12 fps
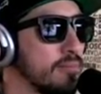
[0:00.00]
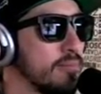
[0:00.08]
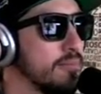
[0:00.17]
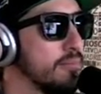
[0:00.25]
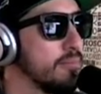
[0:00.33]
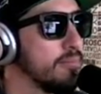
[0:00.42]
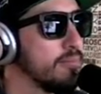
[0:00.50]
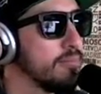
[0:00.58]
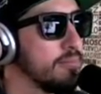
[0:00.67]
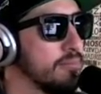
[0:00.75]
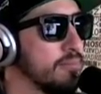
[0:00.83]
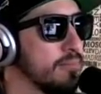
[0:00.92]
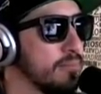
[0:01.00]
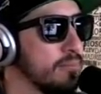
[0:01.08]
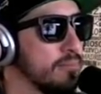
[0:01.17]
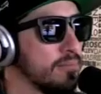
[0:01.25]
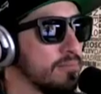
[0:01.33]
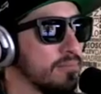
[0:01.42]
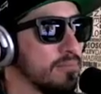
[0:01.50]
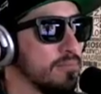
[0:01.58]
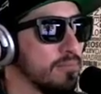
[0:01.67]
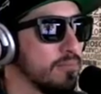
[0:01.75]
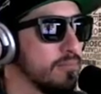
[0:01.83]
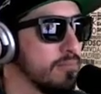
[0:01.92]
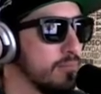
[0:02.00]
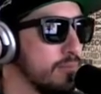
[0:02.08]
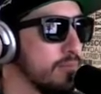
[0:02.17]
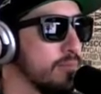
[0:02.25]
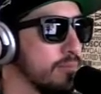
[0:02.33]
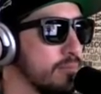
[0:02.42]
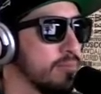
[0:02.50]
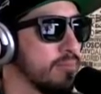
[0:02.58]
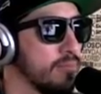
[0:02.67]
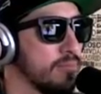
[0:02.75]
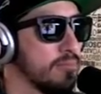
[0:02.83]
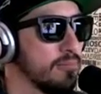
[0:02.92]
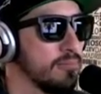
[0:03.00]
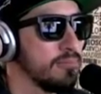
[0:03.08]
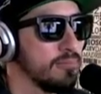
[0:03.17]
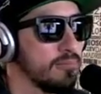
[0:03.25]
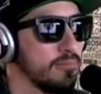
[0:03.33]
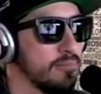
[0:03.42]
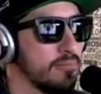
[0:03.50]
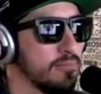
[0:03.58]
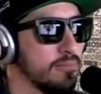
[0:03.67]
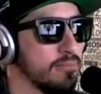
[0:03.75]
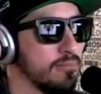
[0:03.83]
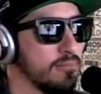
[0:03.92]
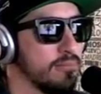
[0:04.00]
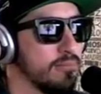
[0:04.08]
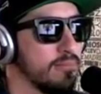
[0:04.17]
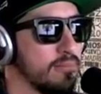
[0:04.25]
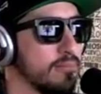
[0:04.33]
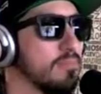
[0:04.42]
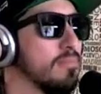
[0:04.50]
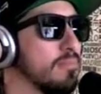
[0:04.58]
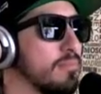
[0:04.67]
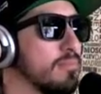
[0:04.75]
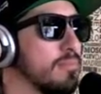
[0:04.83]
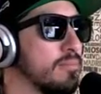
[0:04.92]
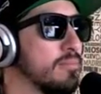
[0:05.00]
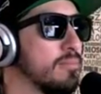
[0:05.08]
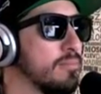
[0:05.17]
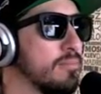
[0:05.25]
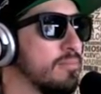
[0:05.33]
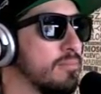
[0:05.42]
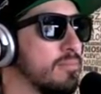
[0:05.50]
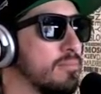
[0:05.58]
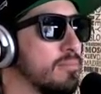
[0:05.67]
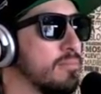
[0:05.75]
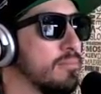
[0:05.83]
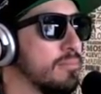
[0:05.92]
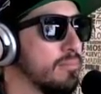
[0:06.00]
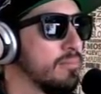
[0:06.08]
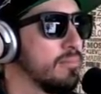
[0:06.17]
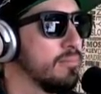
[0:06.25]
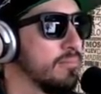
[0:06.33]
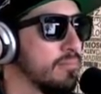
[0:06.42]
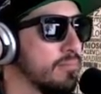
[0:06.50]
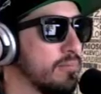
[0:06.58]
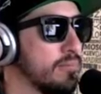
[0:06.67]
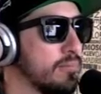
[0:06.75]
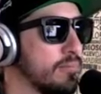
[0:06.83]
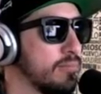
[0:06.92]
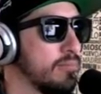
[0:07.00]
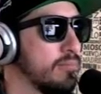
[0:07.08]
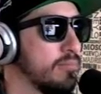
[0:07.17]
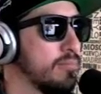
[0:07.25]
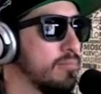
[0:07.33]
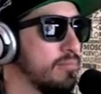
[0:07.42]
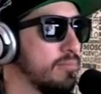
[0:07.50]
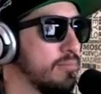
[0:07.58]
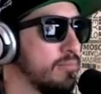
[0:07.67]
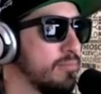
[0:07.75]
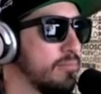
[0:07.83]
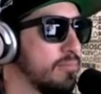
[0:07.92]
[no speech]